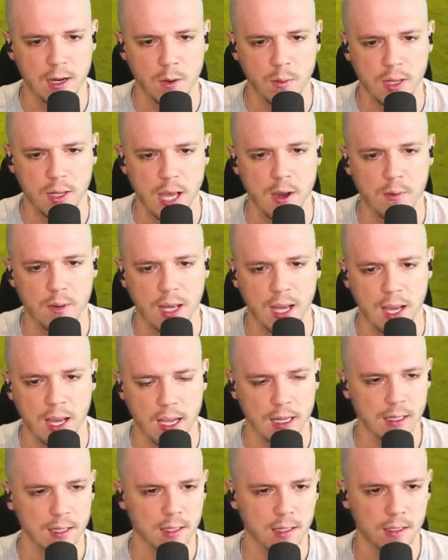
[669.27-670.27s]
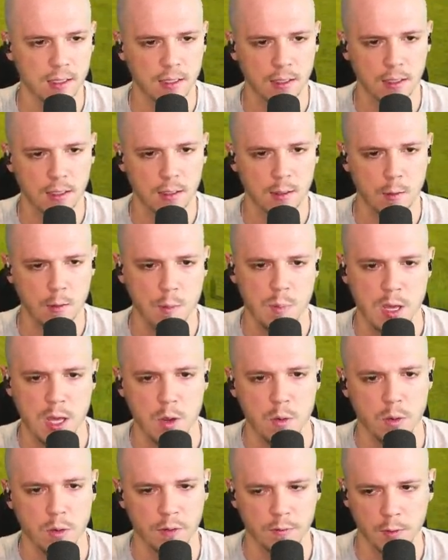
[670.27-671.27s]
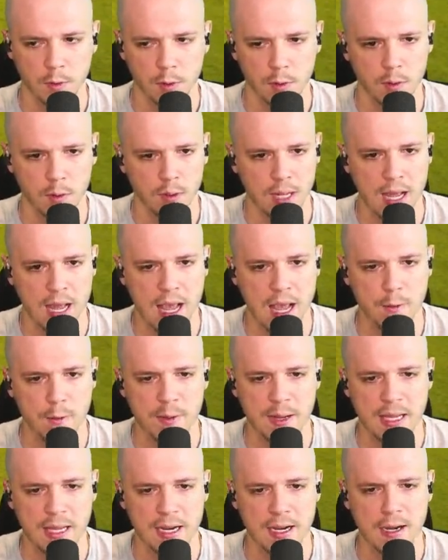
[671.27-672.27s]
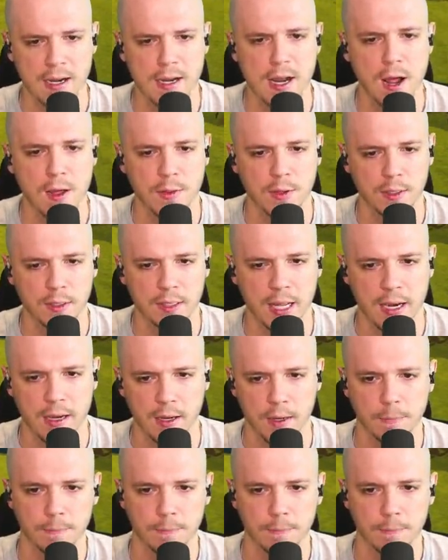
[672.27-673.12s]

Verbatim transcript: Okay, okay. Beautiful. And we get another letter.